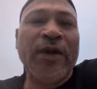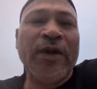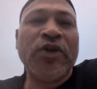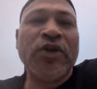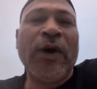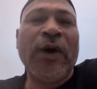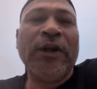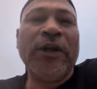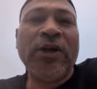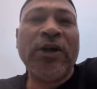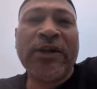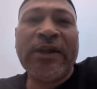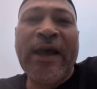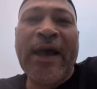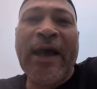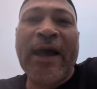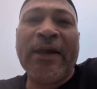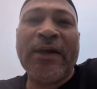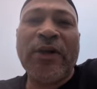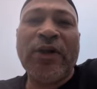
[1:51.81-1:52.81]
So I looked
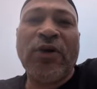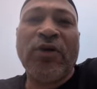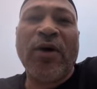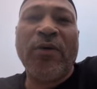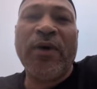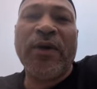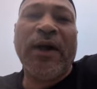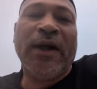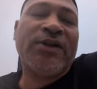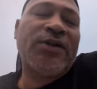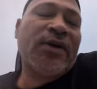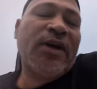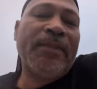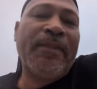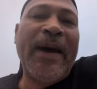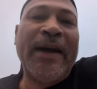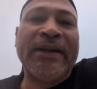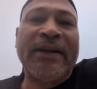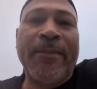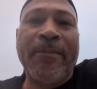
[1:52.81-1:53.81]
at, you know, I took it
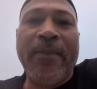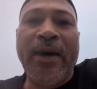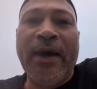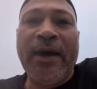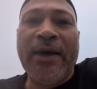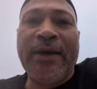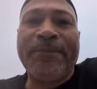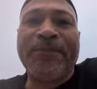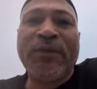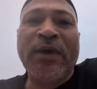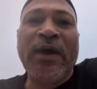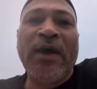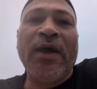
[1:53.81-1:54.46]
back to May.